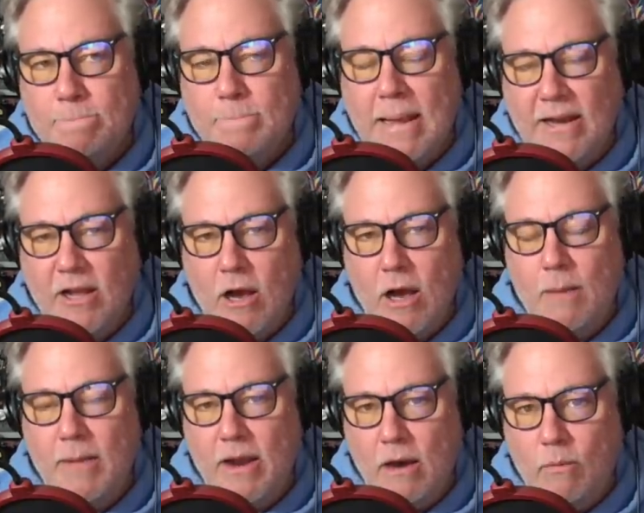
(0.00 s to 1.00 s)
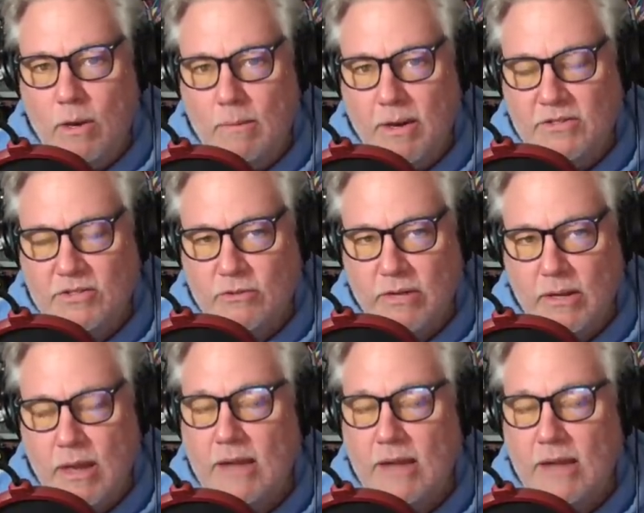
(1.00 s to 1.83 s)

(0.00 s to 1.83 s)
made a comment on one of my streams,